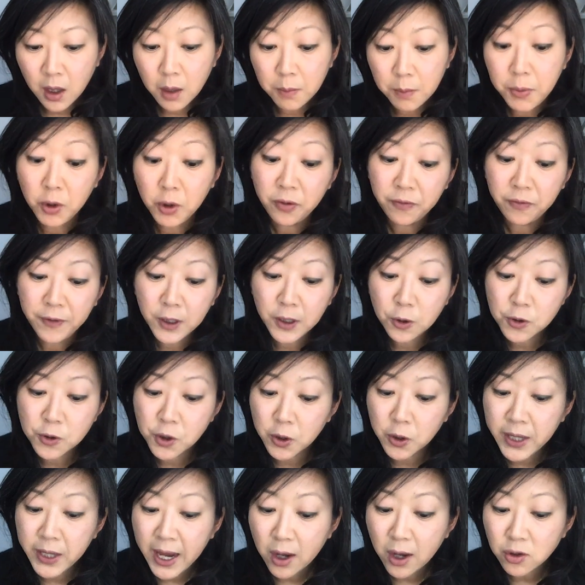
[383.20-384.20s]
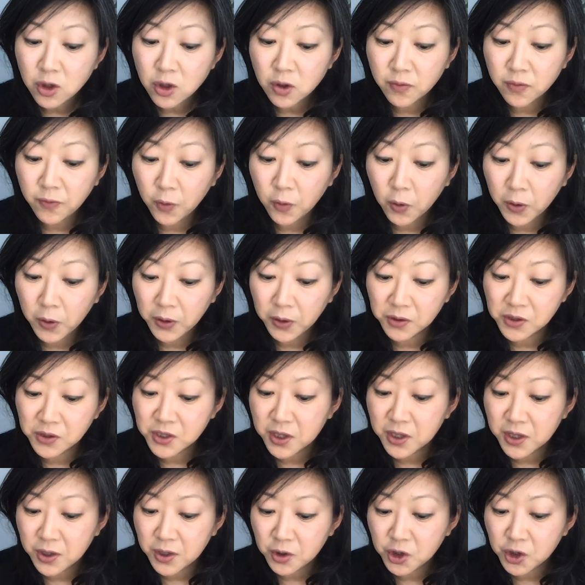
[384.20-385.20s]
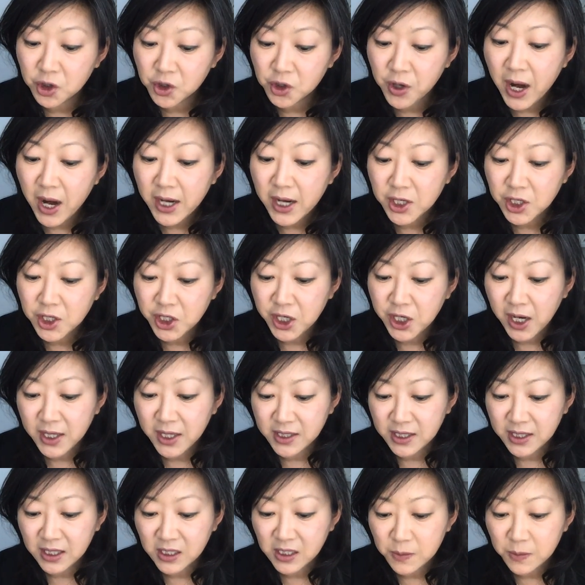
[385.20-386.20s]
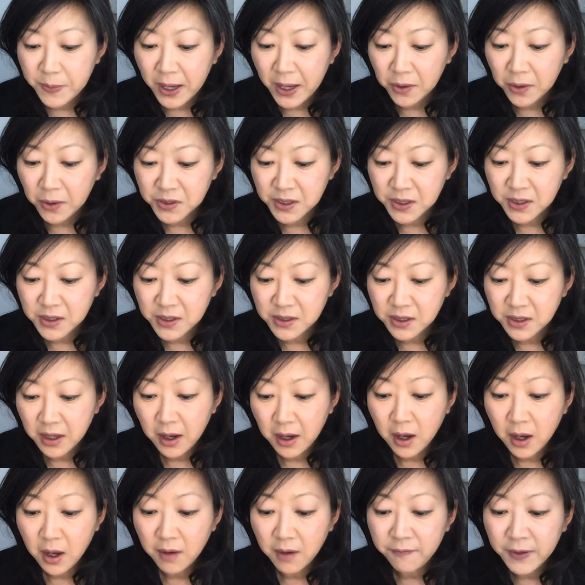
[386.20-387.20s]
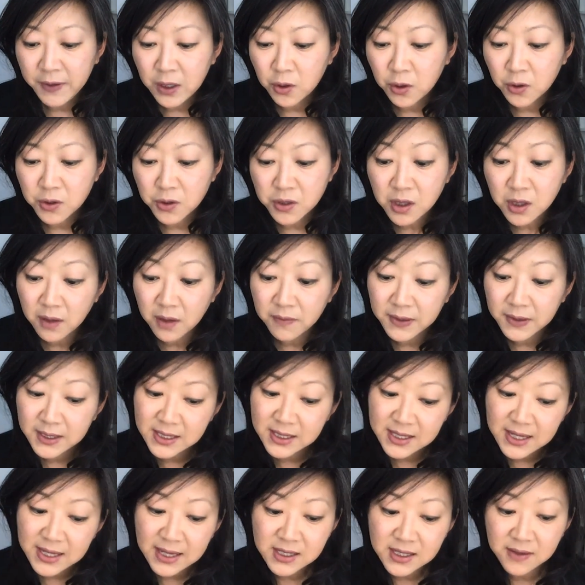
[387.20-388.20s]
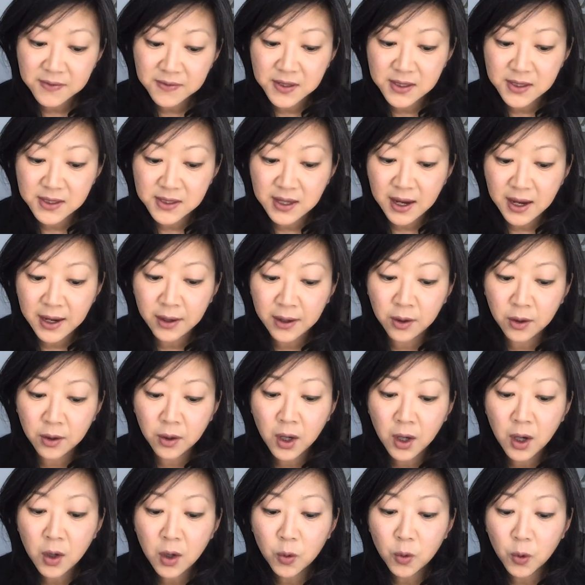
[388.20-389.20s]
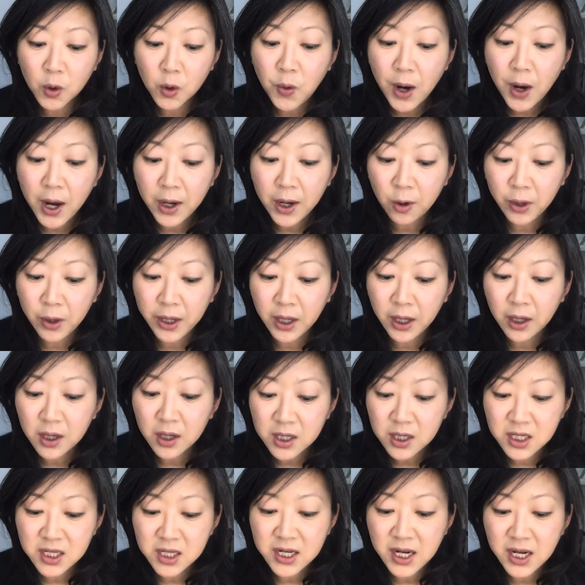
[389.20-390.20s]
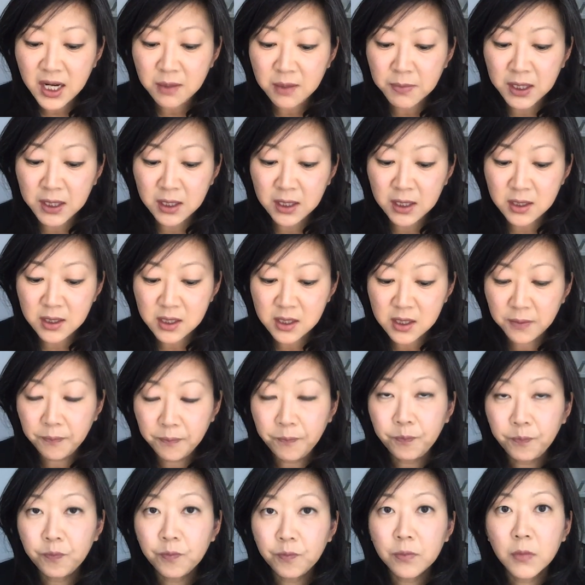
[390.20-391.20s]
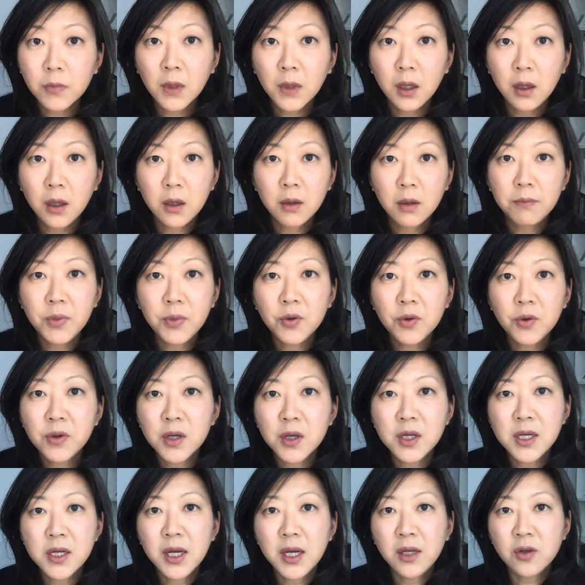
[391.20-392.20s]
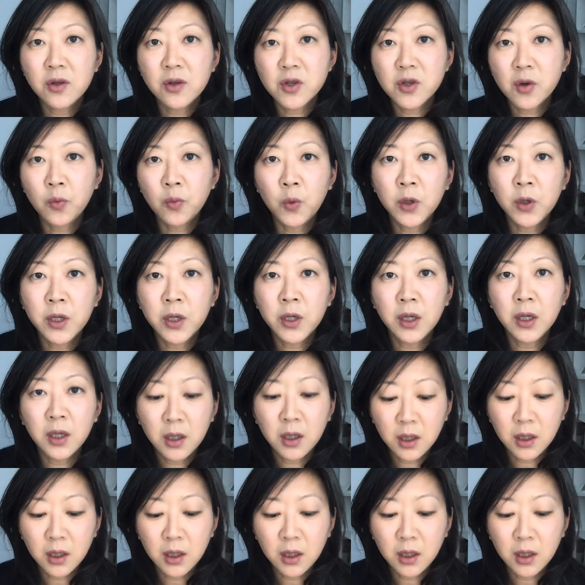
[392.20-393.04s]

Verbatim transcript: Both figures are counterfoils to their strategizing spouses, figures of excessive desire requiring containment. Both containers are wooden.